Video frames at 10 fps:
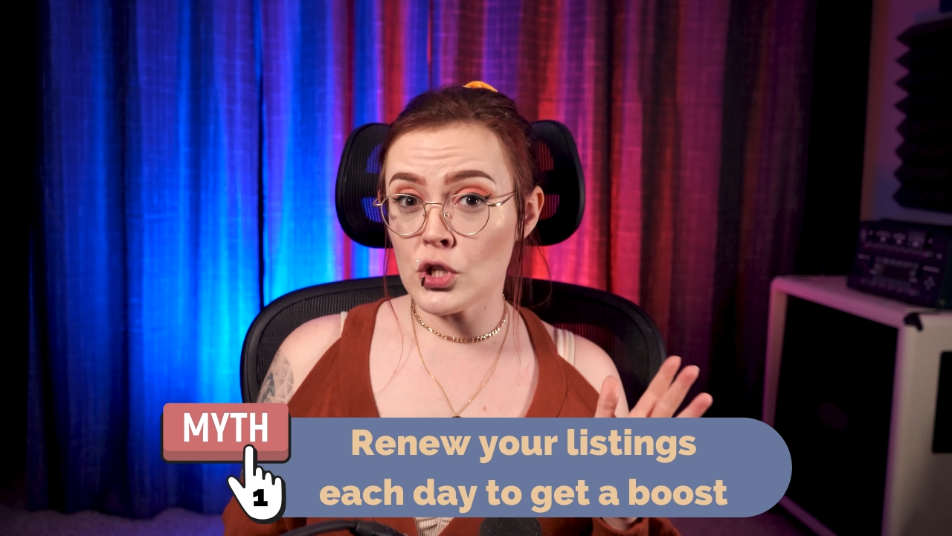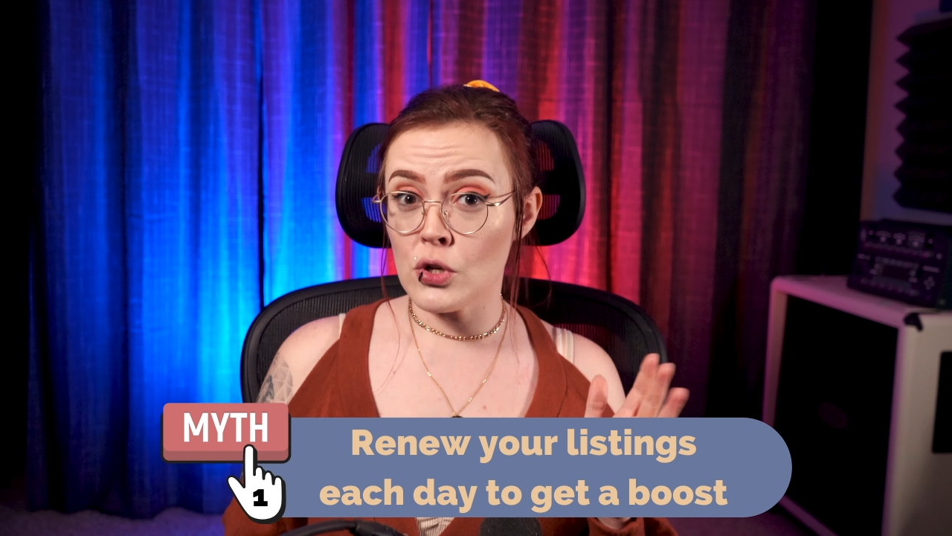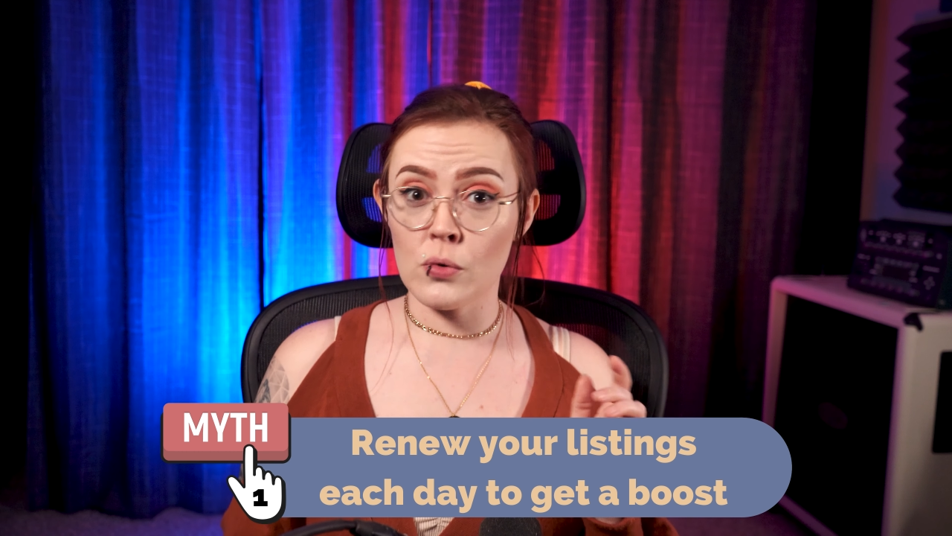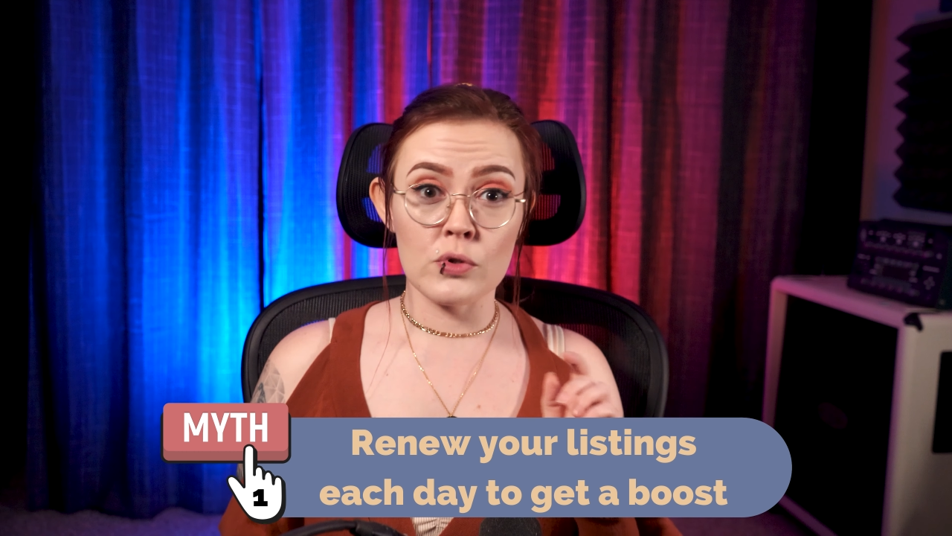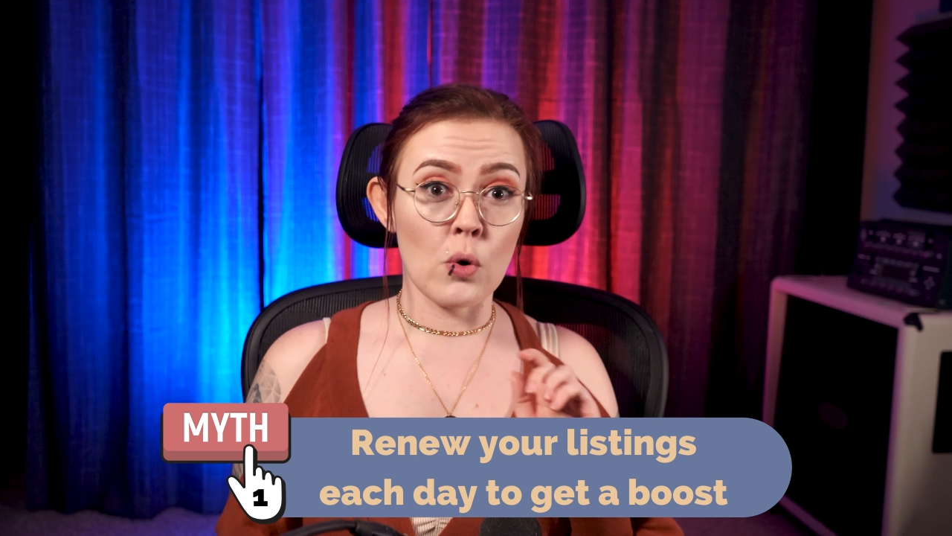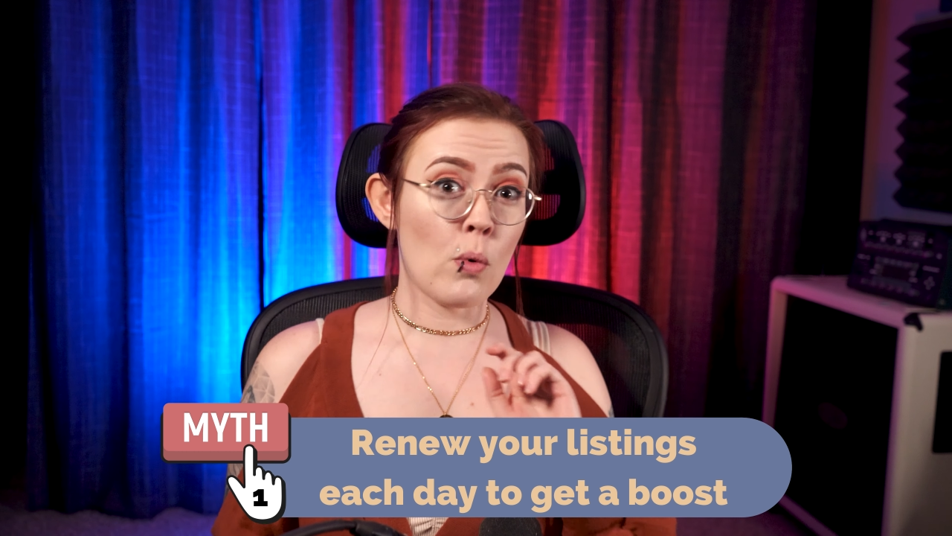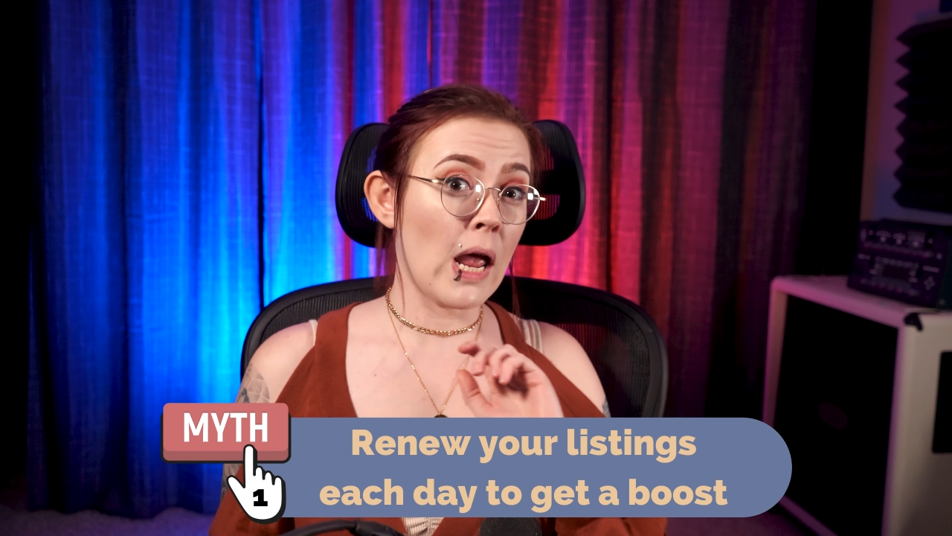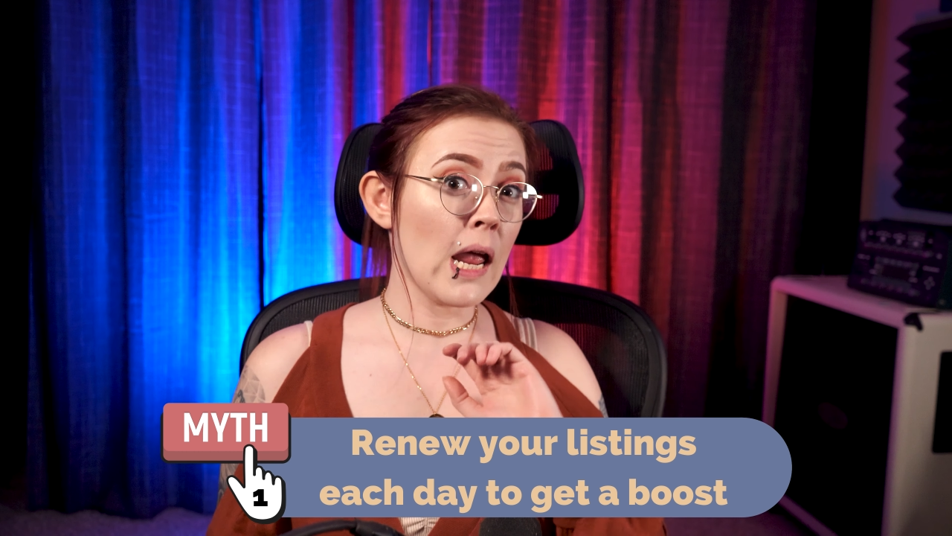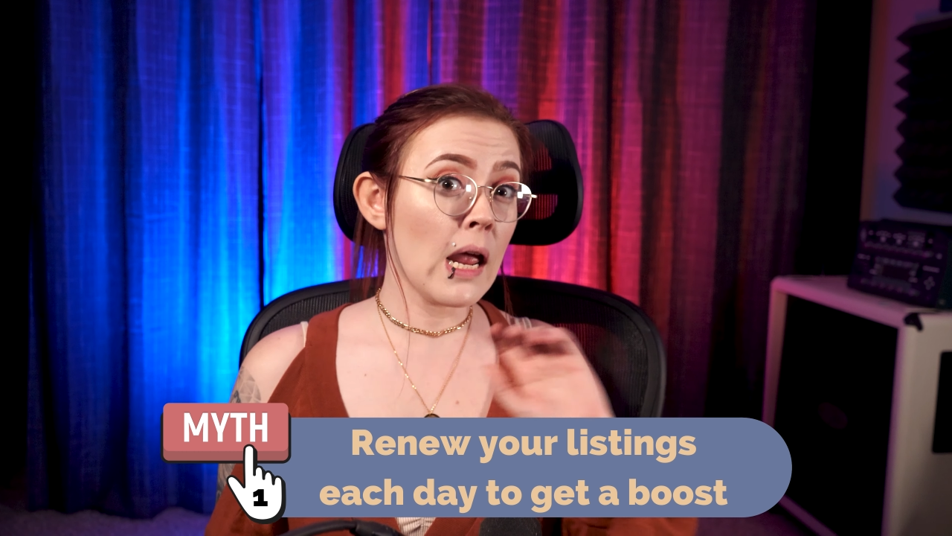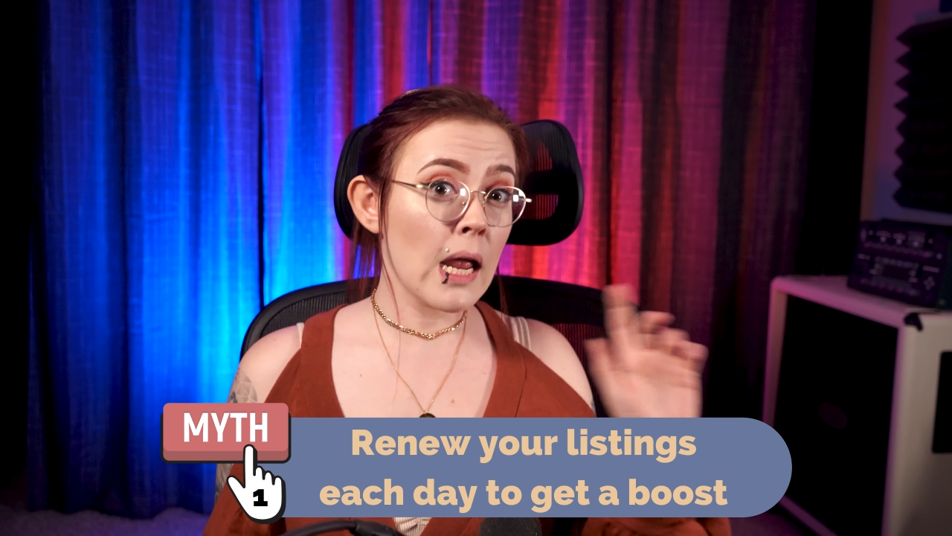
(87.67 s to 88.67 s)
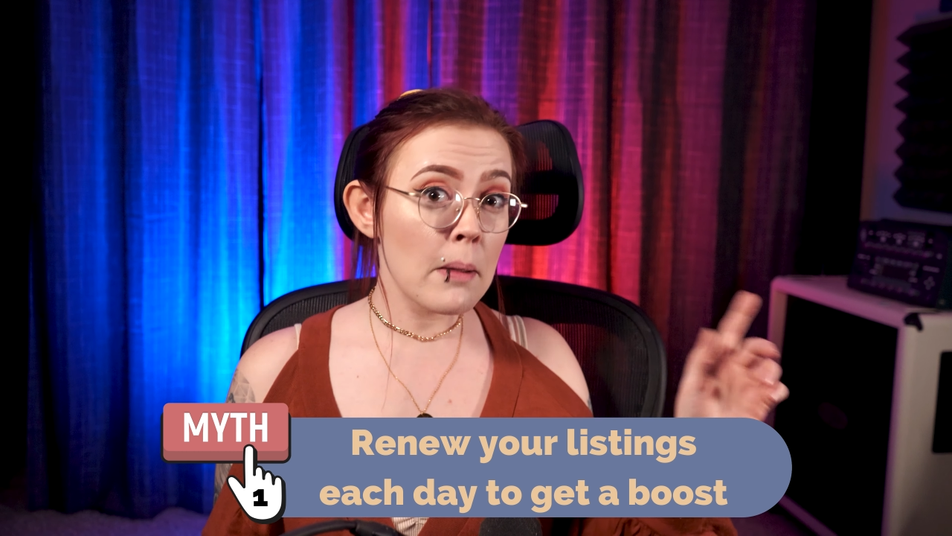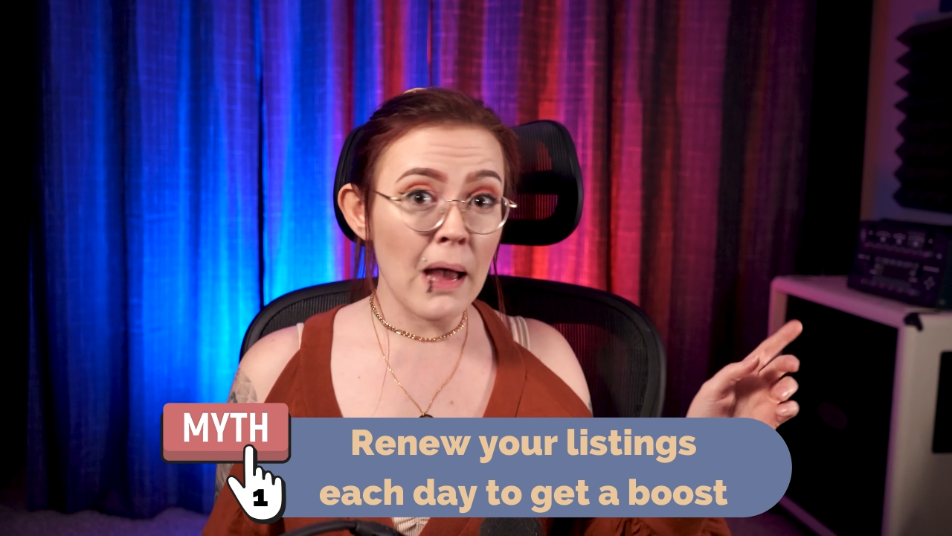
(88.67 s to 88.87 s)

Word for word: to use way